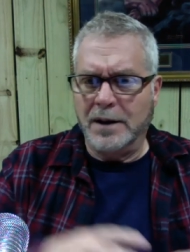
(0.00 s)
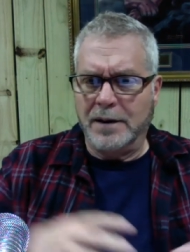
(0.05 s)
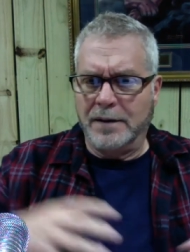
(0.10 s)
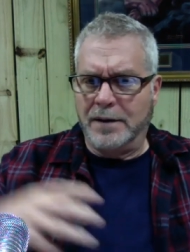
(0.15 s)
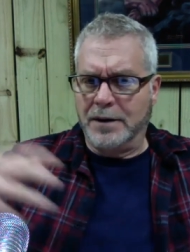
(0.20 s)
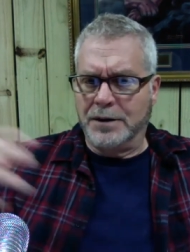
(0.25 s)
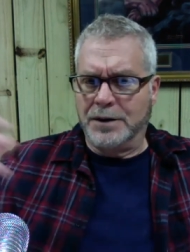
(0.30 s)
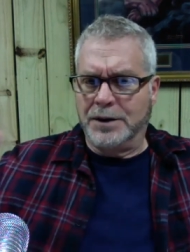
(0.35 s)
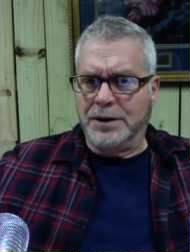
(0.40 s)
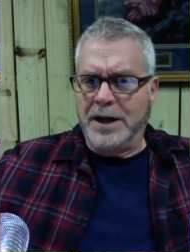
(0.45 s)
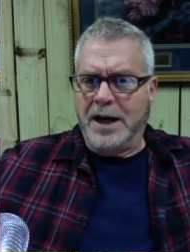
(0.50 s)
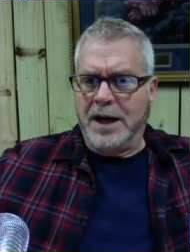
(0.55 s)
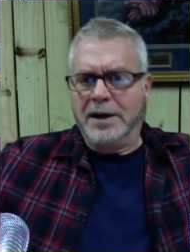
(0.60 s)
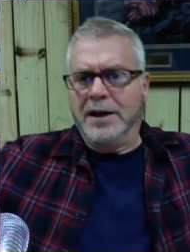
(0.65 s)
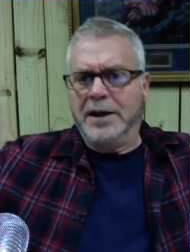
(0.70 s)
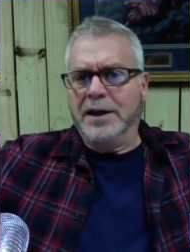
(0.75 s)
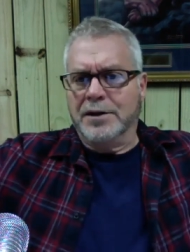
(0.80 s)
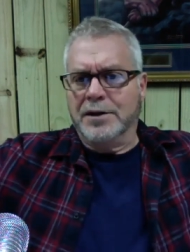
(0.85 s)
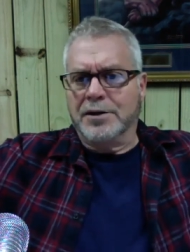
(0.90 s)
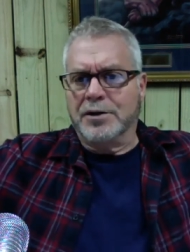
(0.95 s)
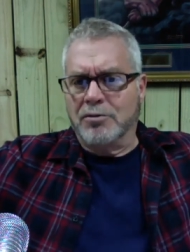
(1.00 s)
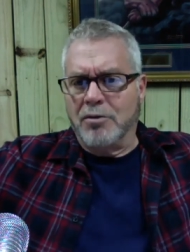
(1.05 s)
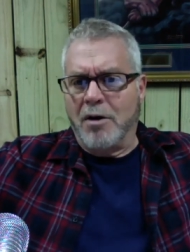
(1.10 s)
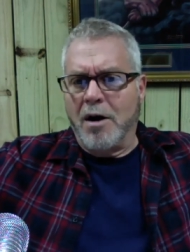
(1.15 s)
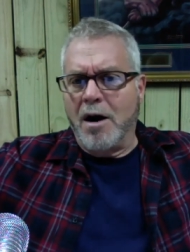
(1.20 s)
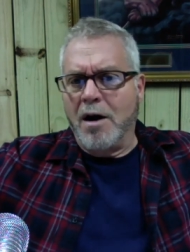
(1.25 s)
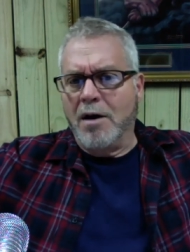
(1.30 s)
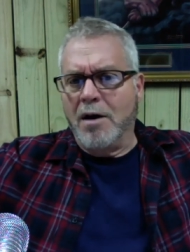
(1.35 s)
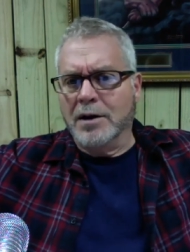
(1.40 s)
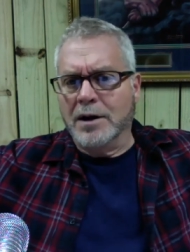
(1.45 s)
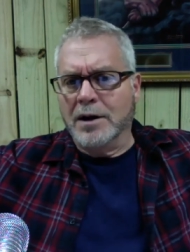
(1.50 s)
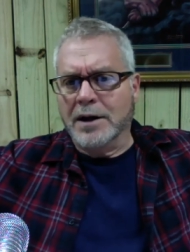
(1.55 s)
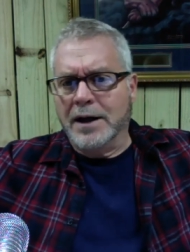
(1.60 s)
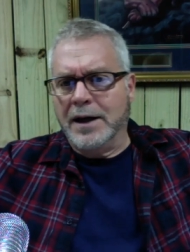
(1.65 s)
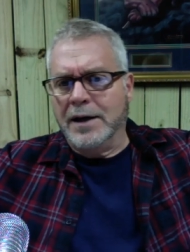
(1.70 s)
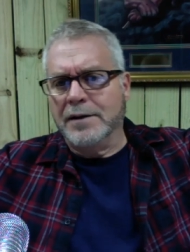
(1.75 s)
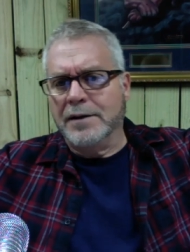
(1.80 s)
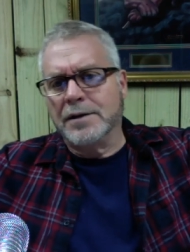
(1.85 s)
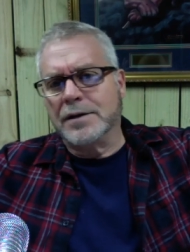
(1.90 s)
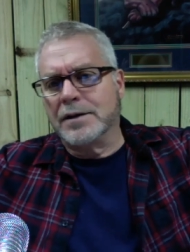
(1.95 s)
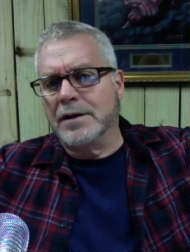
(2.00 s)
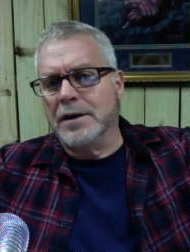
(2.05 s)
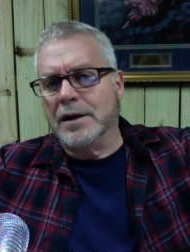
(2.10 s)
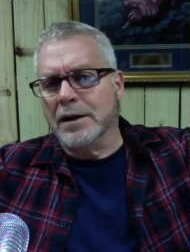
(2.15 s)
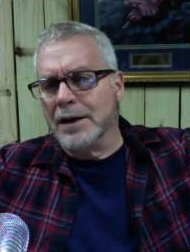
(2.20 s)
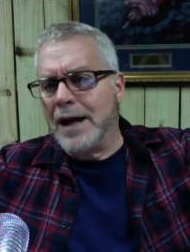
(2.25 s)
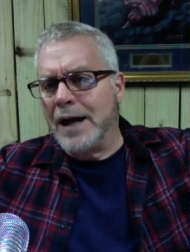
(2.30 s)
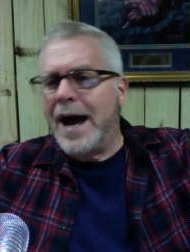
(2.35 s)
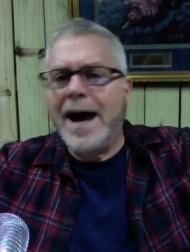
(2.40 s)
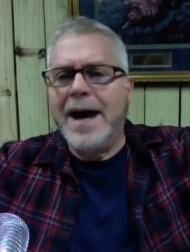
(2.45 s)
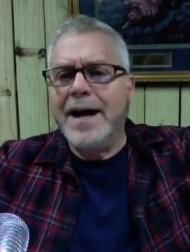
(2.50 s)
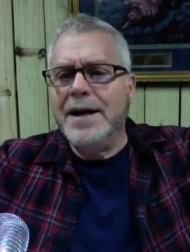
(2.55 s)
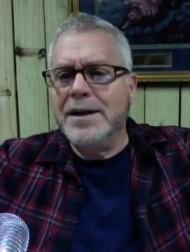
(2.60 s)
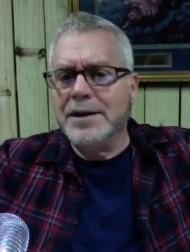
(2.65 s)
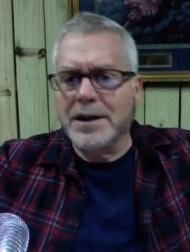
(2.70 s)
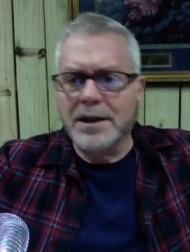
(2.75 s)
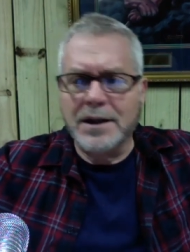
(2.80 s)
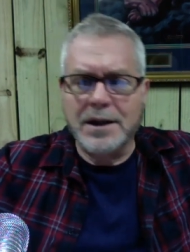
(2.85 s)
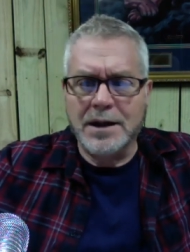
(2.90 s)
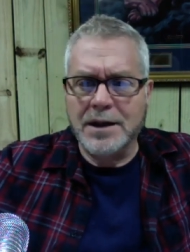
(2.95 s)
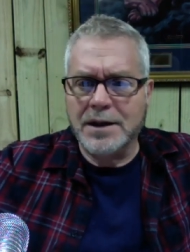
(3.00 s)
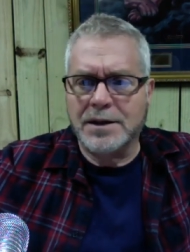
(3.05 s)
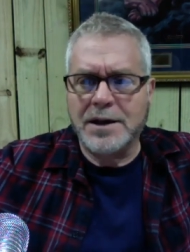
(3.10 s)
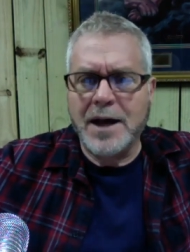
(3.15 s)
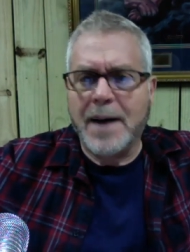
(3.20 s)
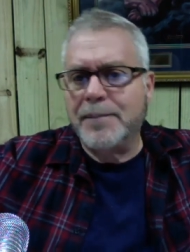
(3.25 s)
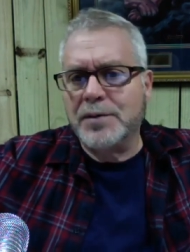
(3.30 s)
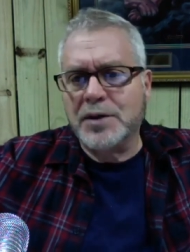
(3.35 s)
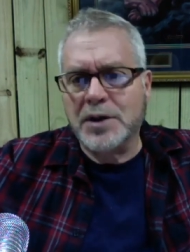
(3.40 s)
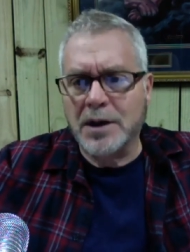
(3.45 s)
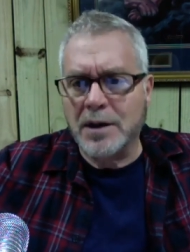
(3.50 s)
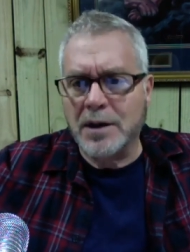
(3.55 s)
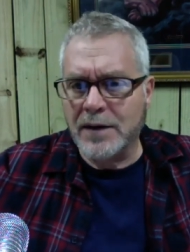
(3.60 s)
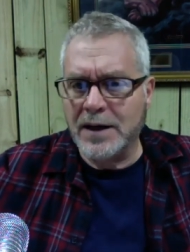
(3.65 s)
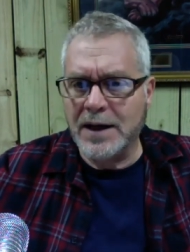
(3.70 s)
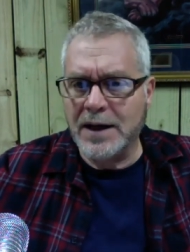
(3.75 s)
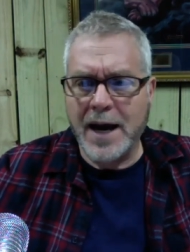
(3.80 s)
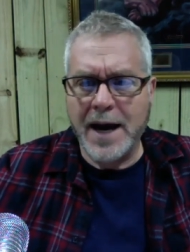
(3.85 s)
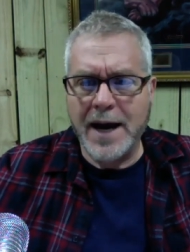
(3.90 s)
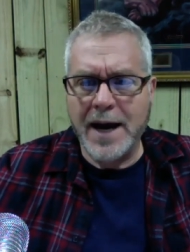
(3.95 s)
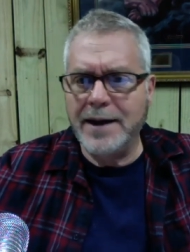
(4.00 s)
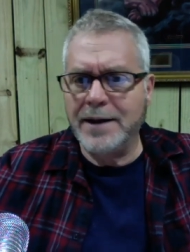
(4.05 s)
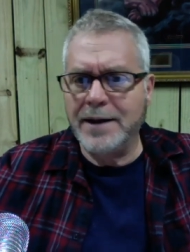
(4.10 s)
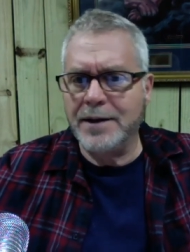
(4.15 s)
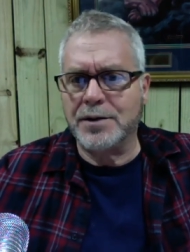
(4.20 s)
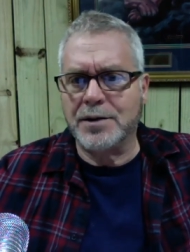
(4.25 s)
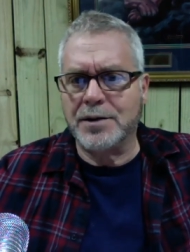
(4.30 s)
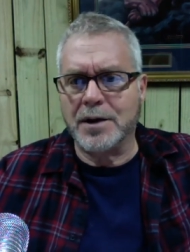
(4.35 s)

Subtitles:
They're standing strong against the lies and the deception of the age.